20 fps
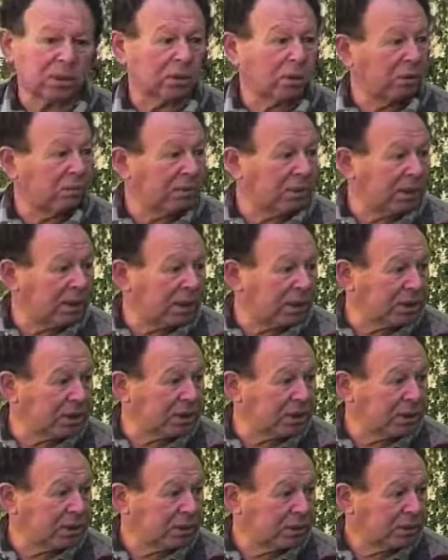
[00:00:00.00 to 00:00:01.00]

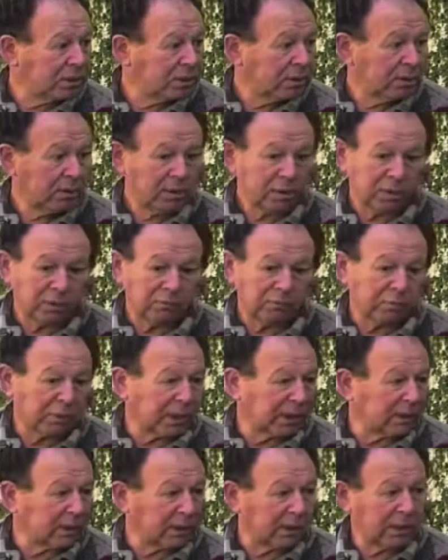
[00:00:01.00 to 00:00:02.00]
combination of
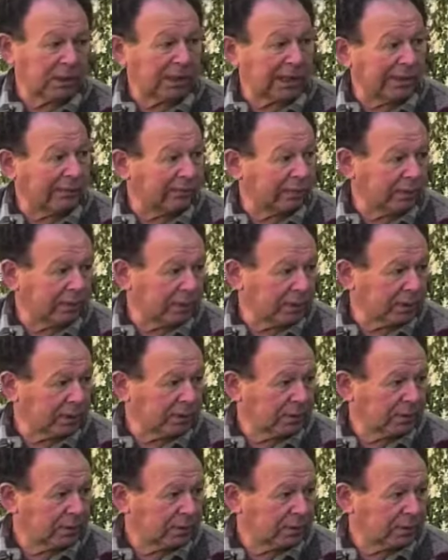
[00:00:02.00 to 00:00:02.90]
practically everything,